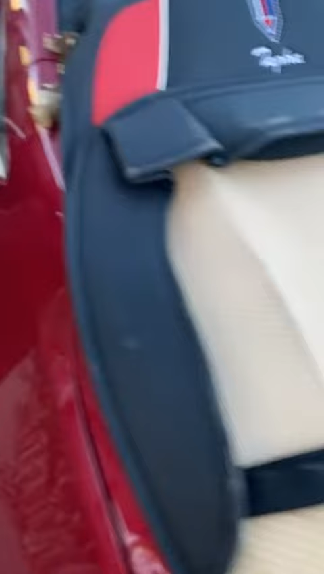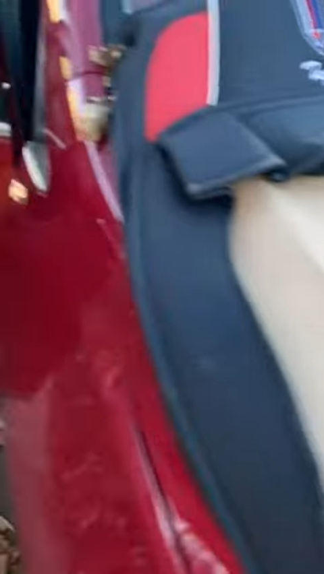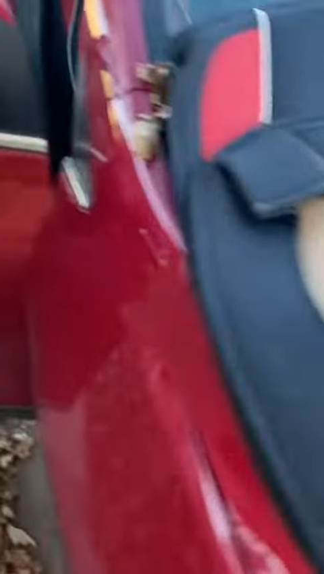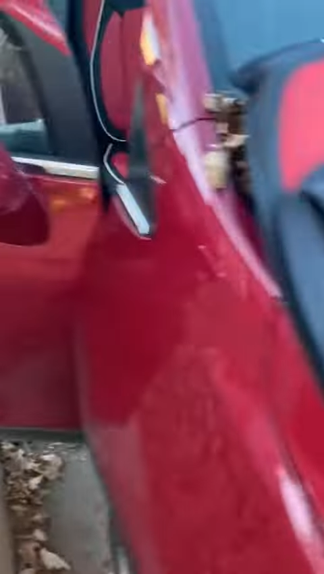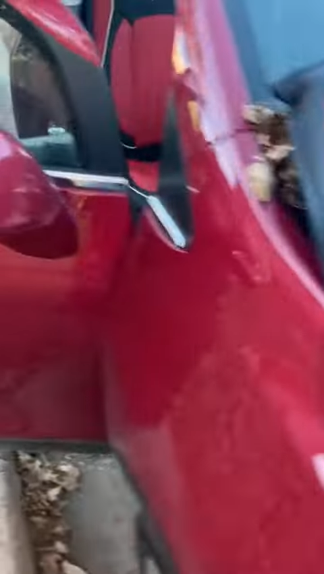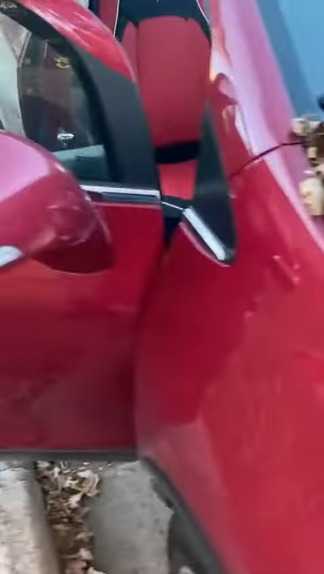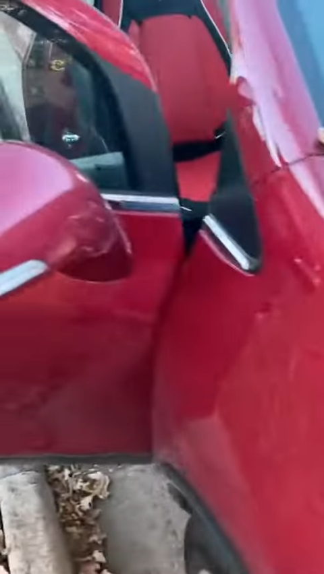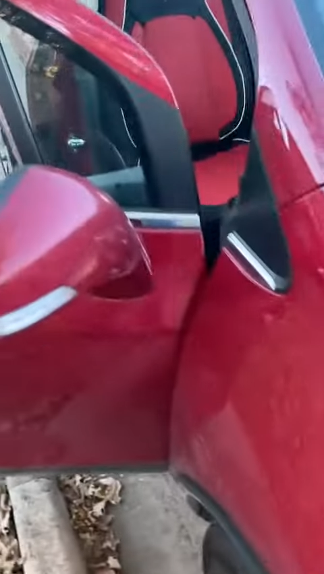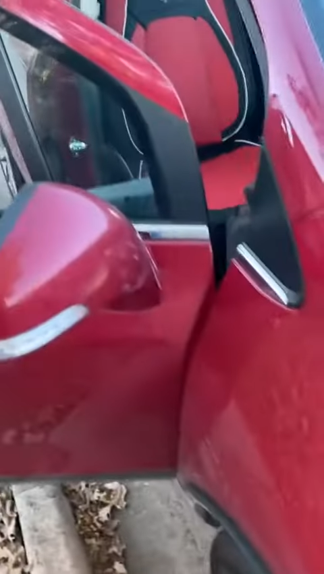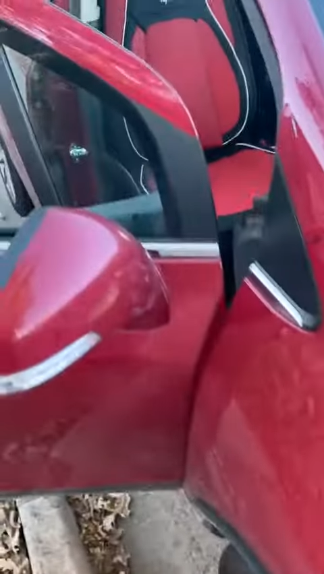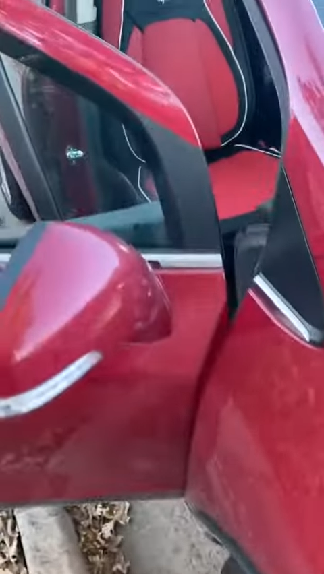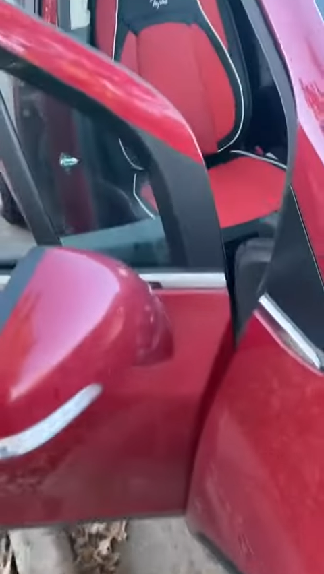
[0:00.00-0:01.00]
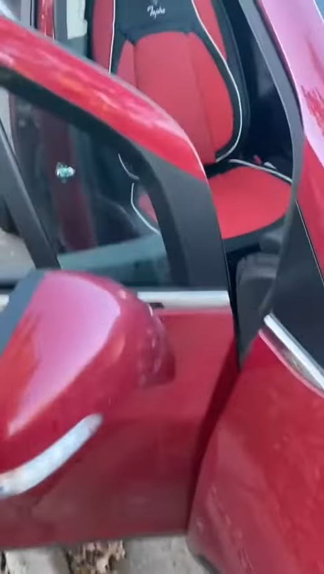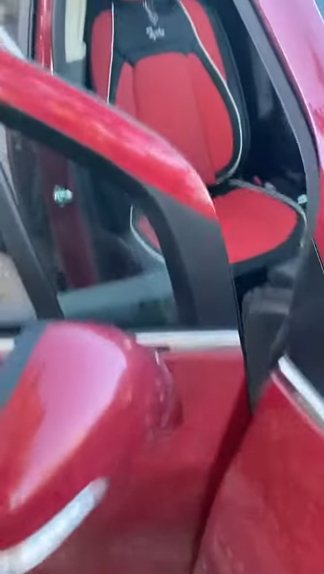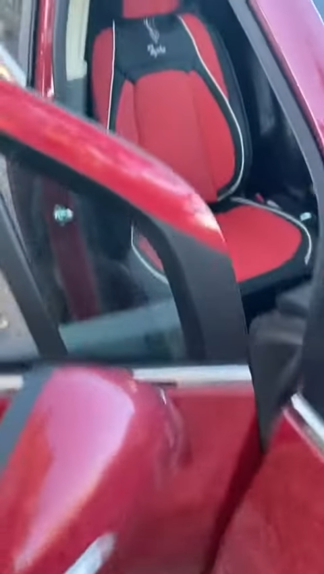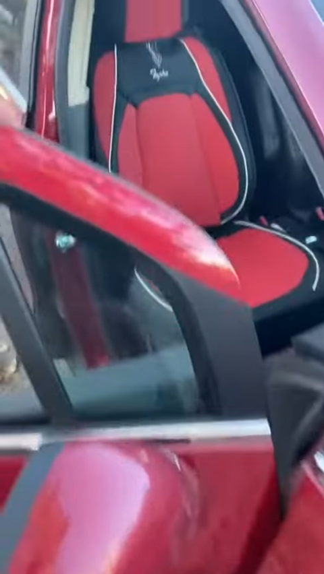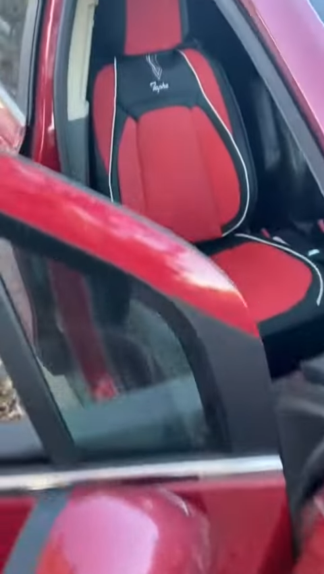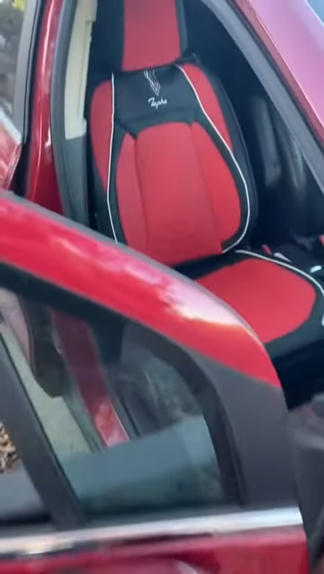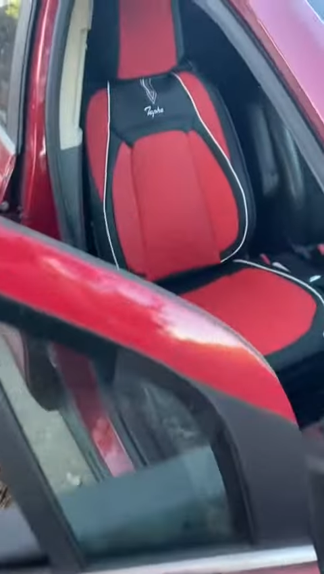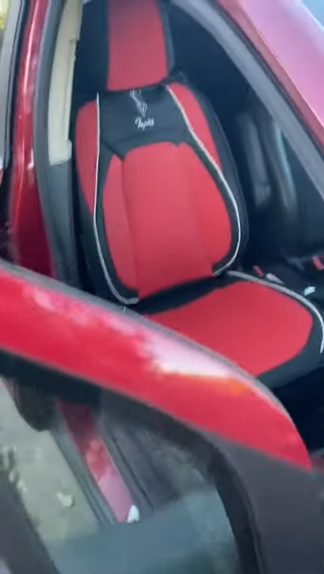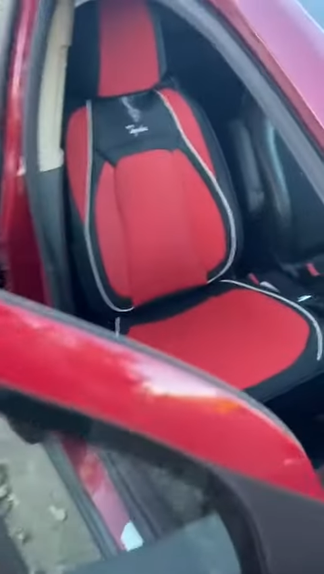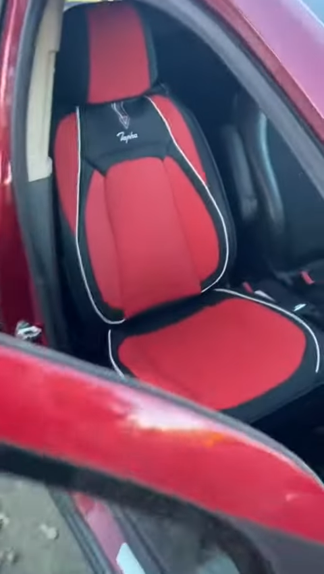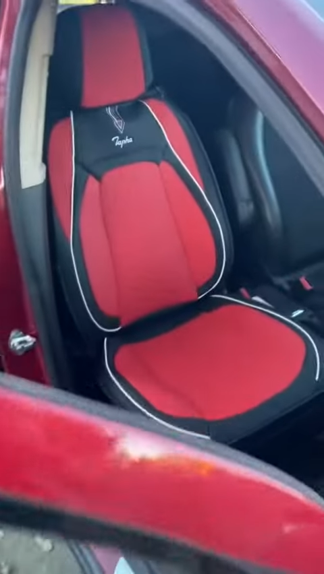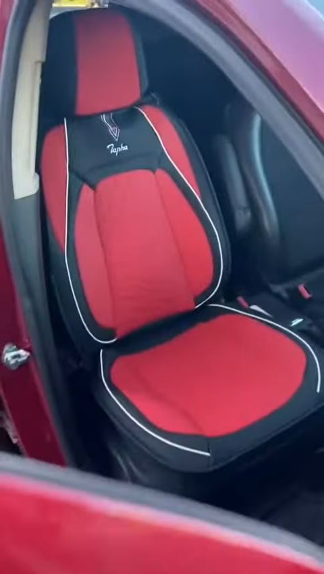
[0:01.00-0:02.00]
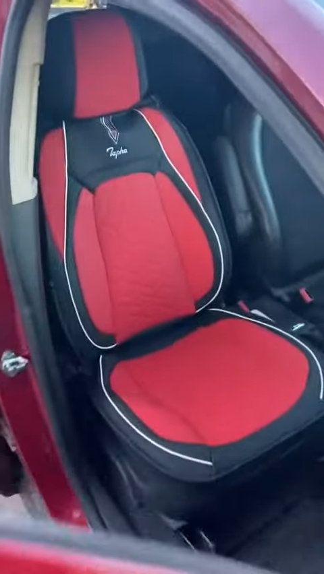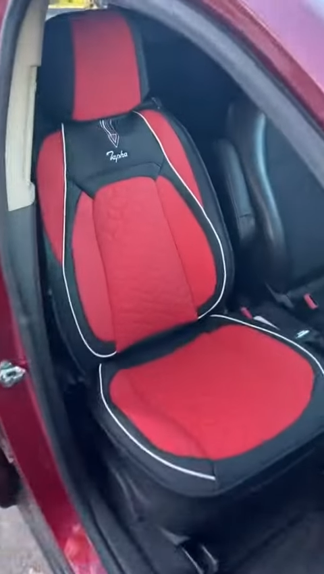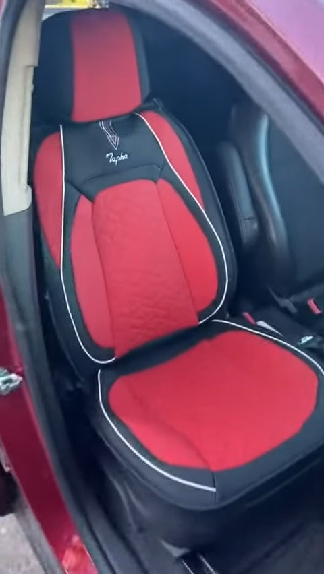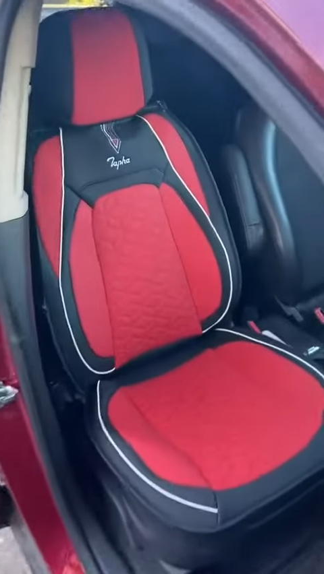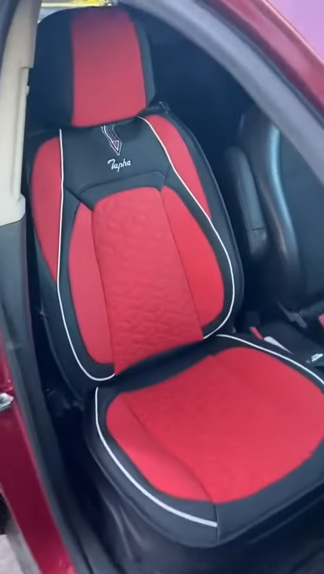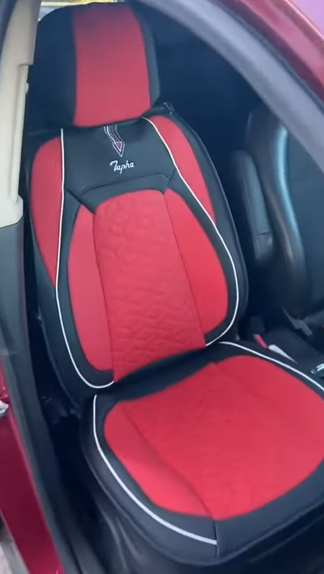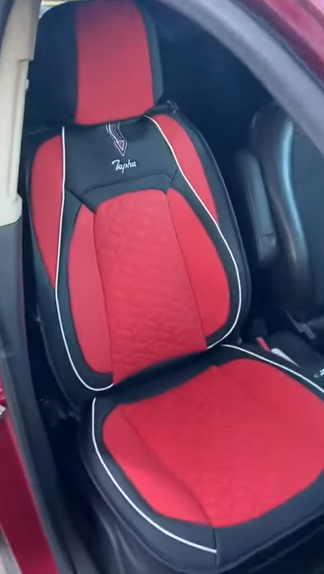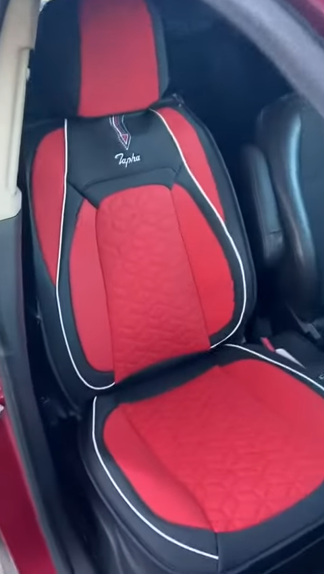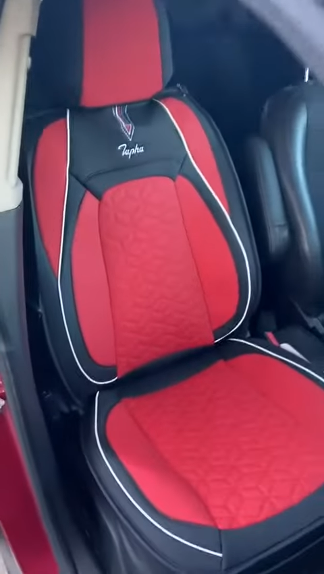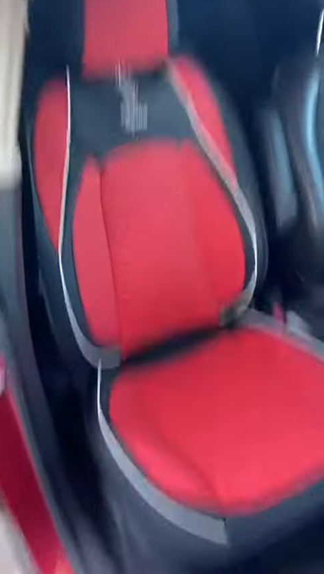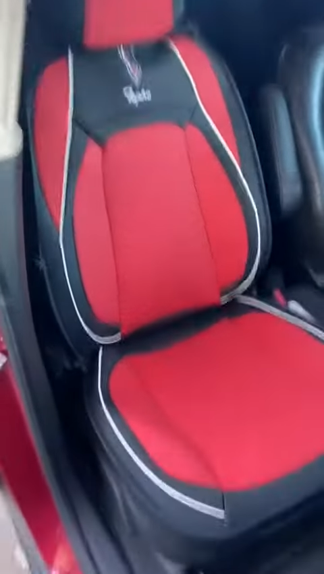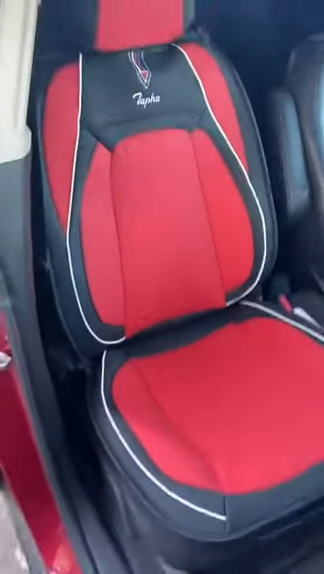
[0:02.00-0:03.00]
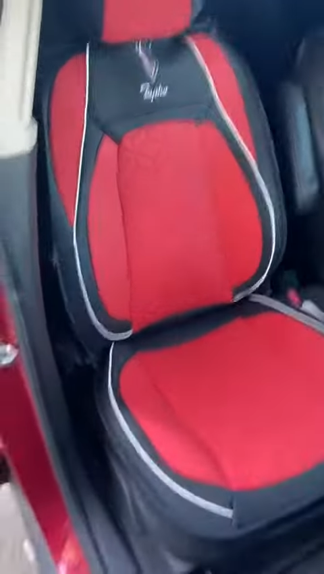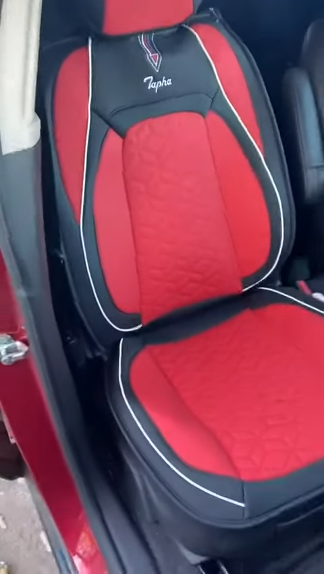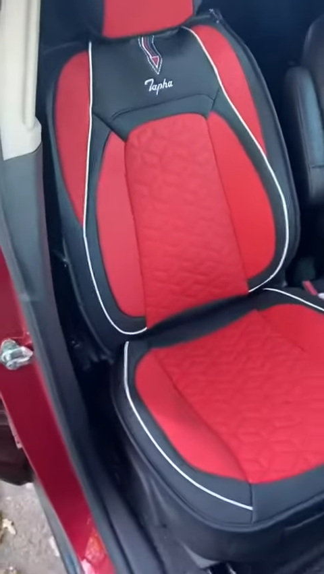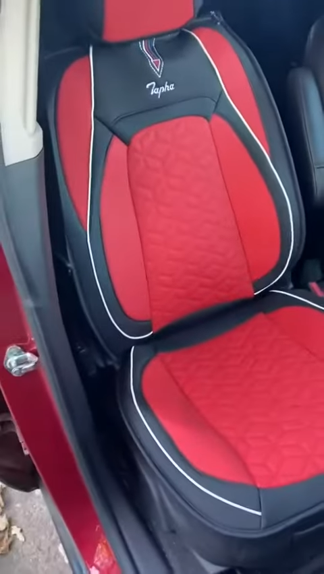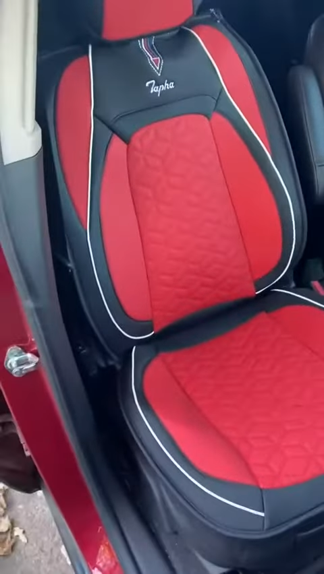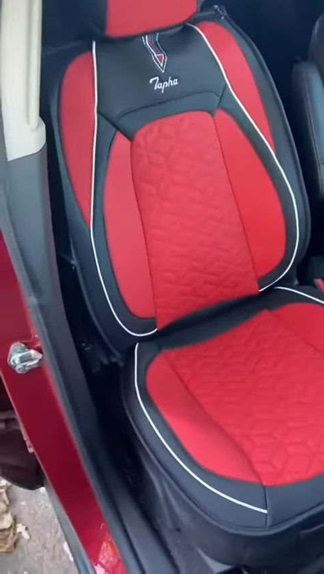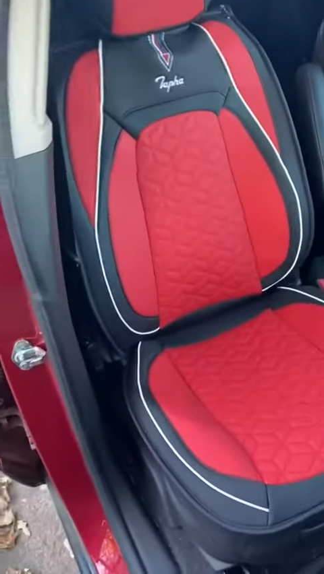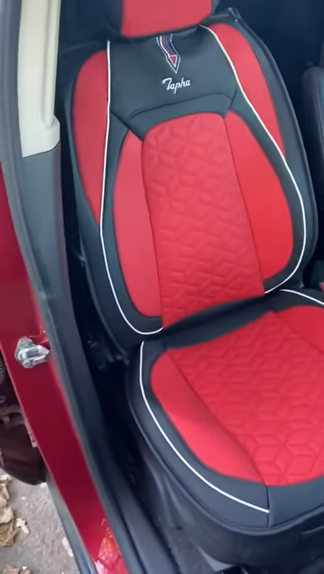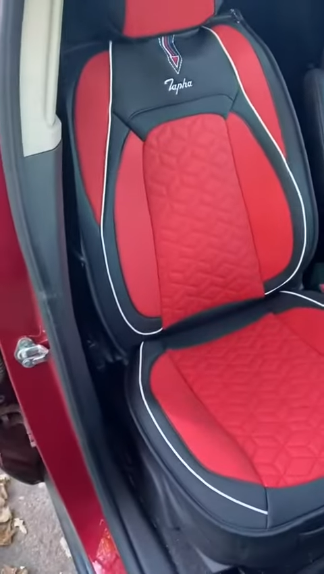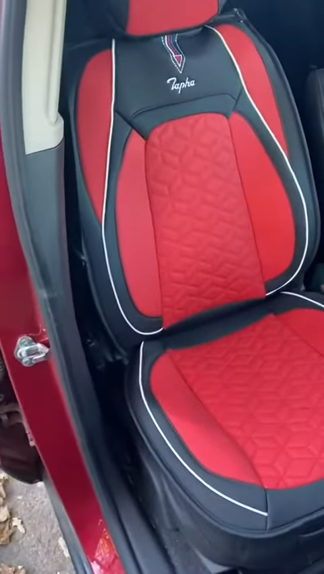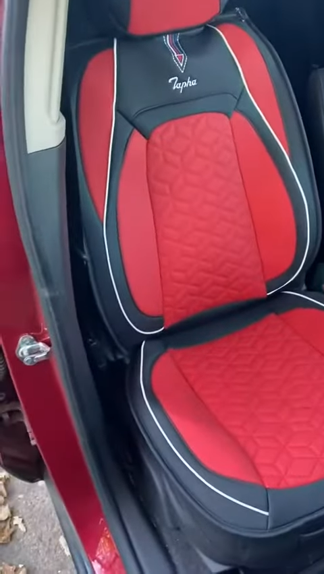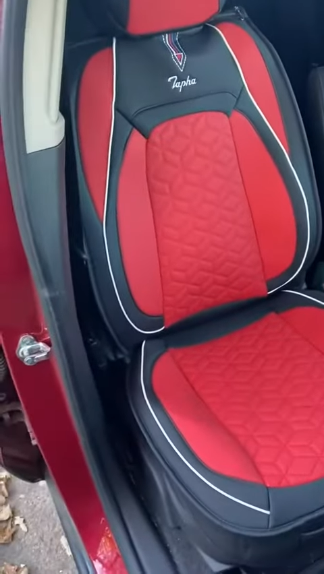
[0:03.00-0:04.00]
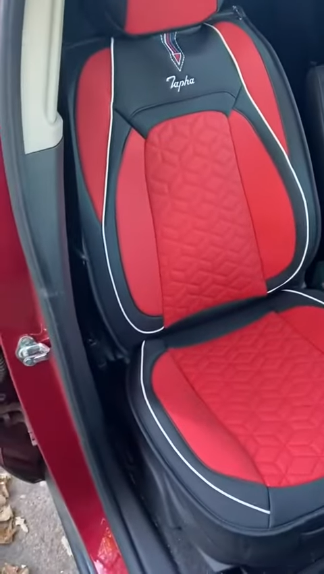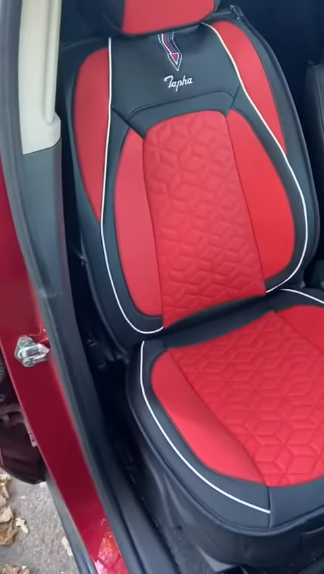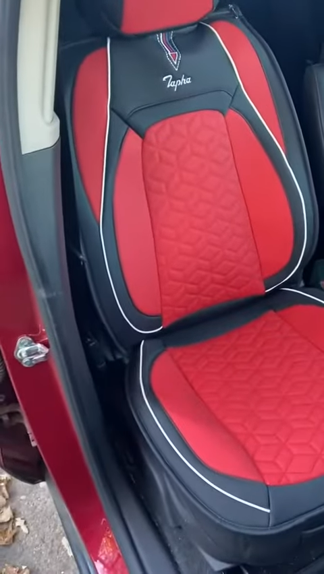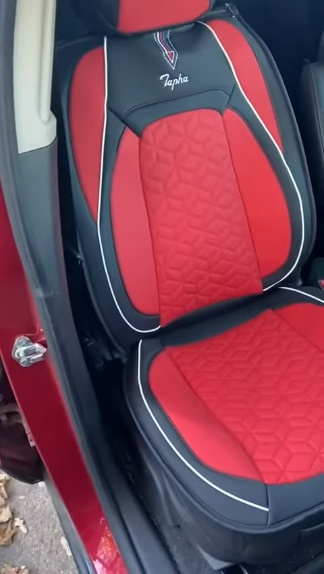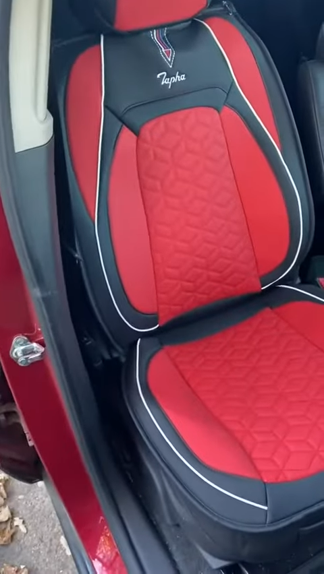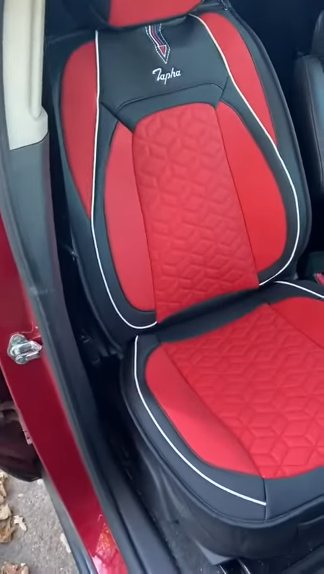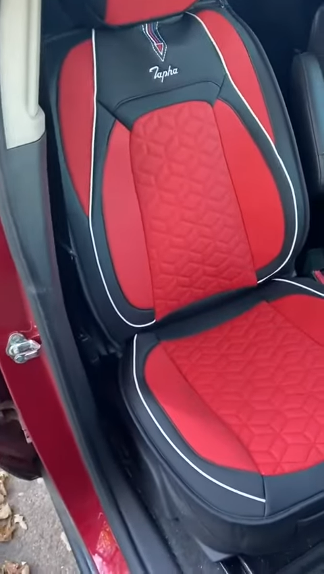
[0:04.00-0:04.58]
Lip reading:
Nobody's mouth can be seen.